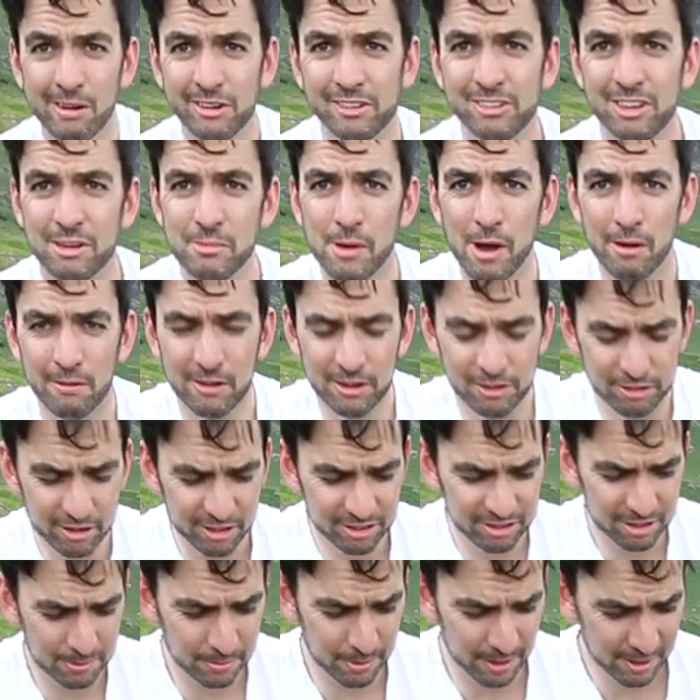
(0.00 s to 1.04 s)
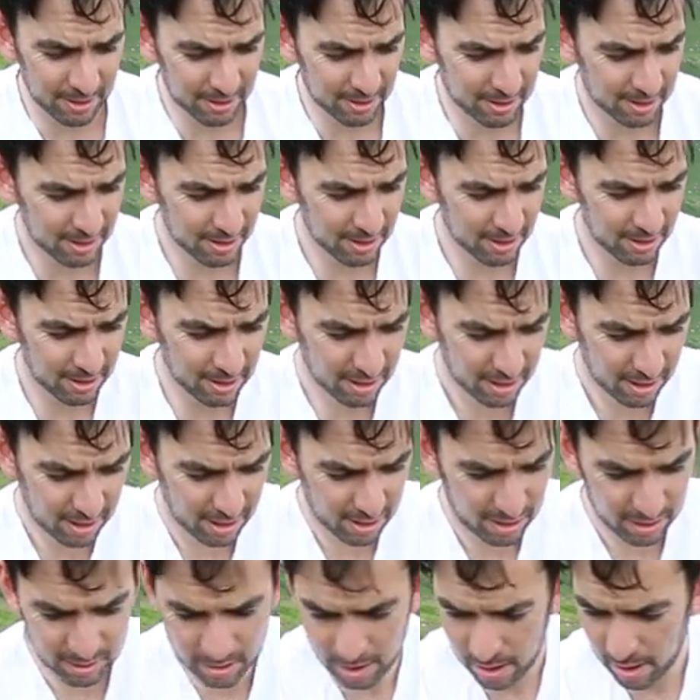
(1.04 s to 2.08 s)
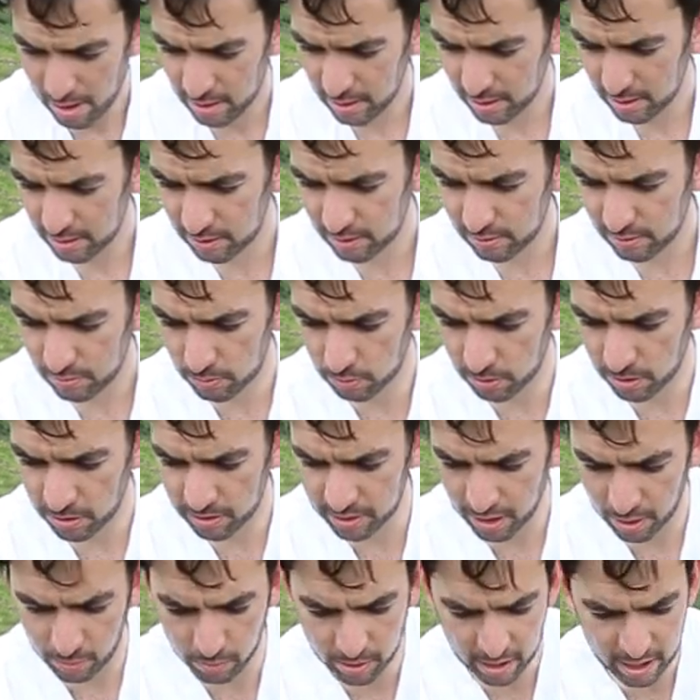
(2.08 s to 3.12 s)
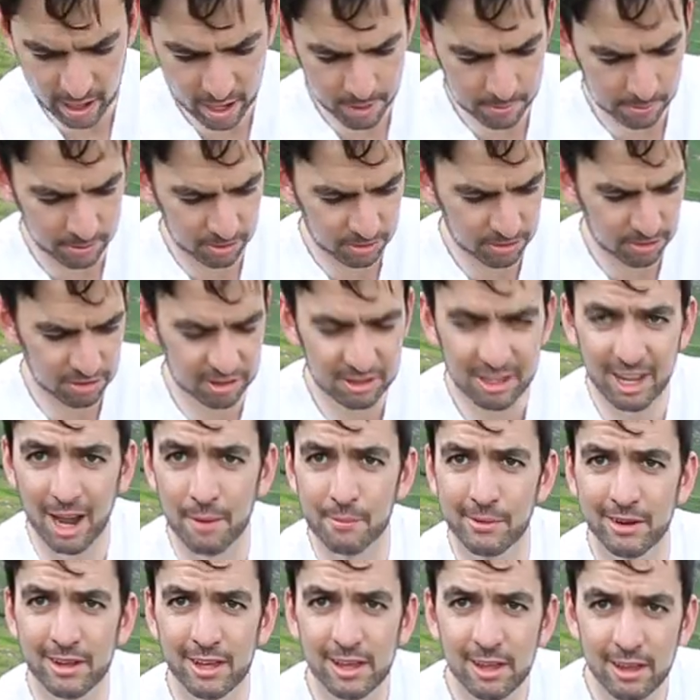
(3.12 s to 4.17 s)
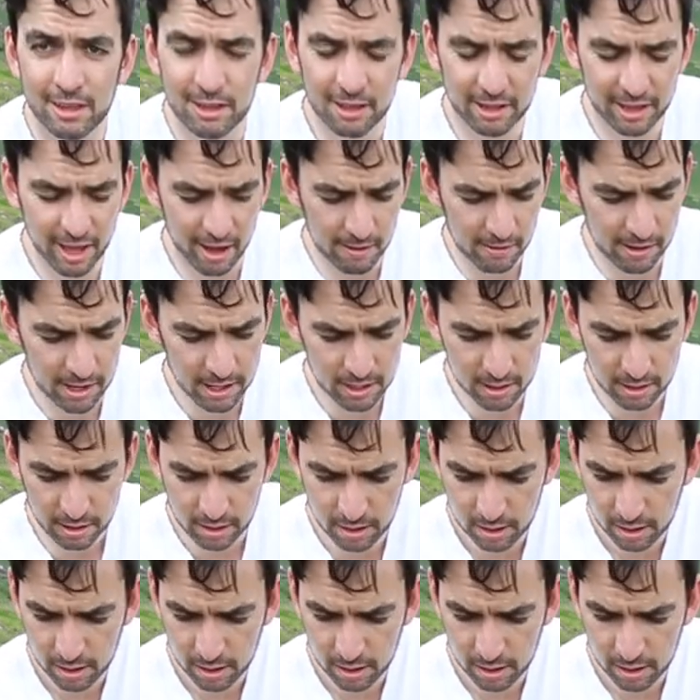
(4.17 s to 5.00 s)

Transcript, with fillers: we're on to the more interesting bit, working out how much camera gear you can carry.